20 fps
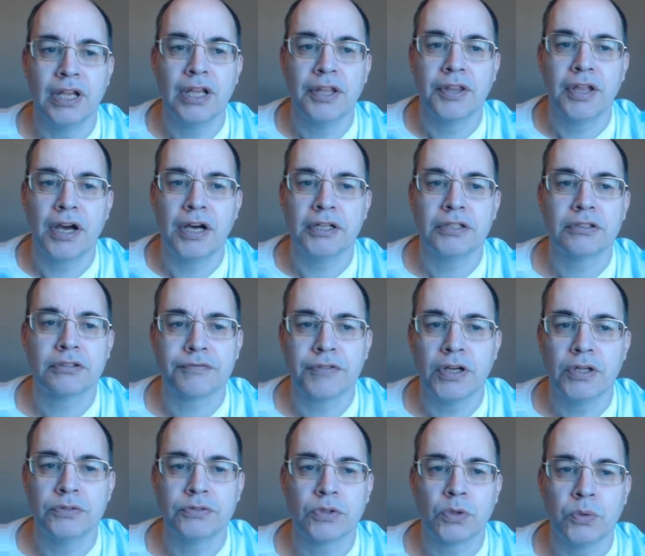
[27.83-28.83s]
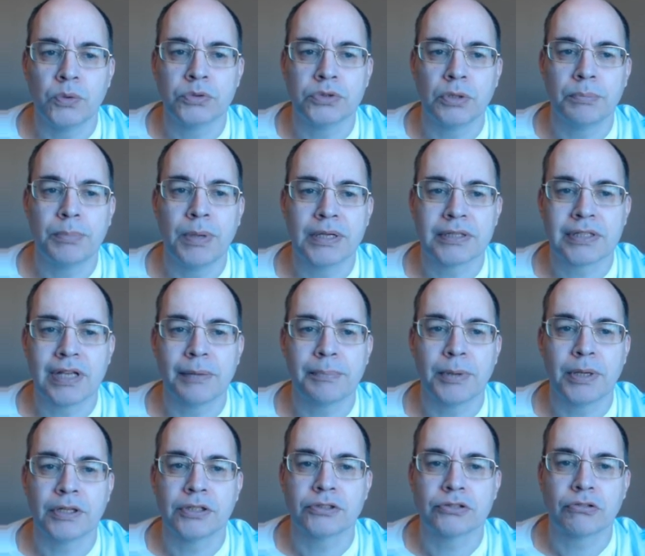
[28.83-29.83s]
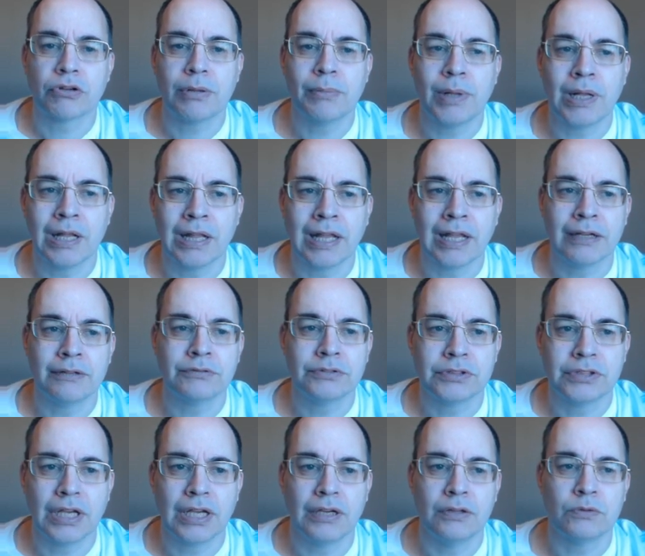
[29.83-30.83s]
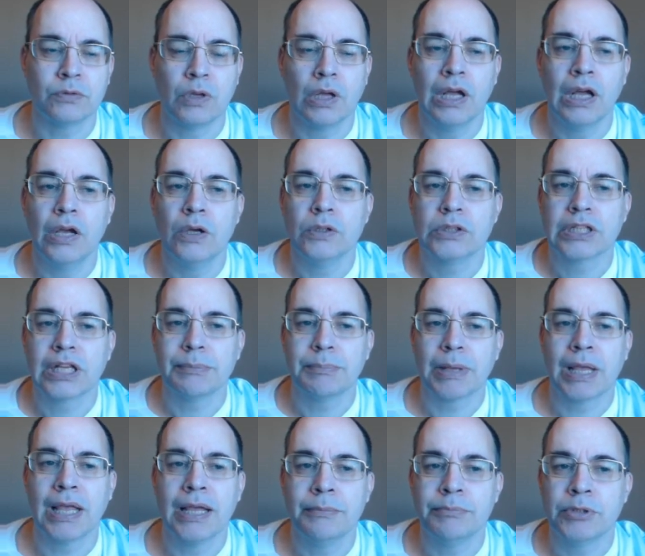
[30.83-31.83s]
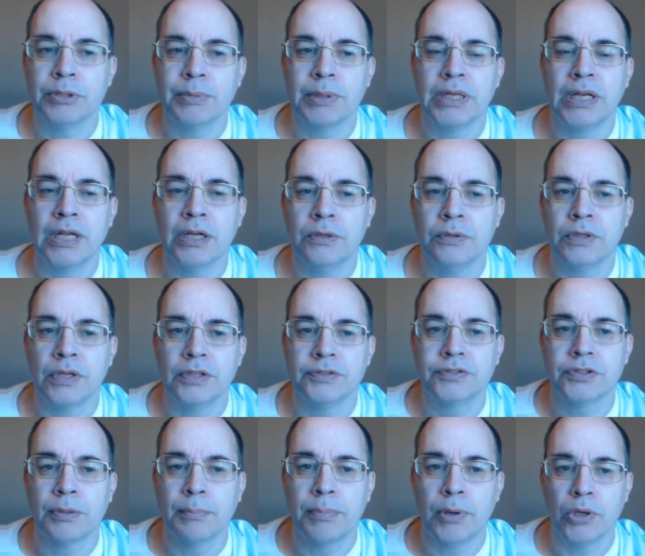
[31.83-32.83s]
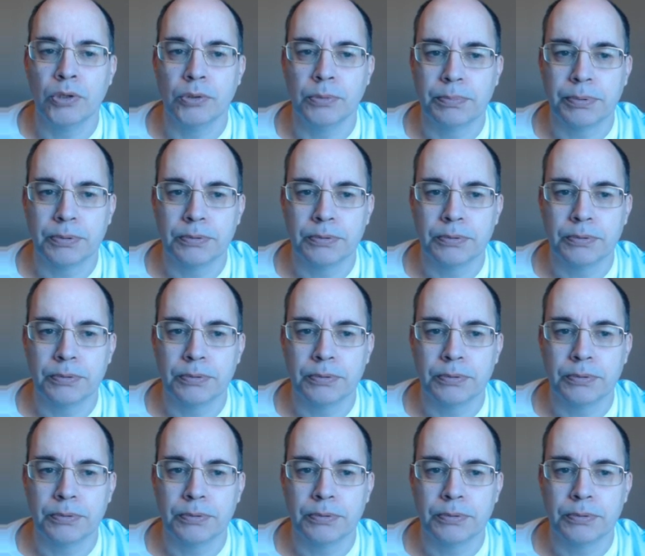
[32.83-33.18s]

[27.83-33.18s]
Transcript: the hydrophones also picked up an extremely loud sound, which became to be known as the bloop.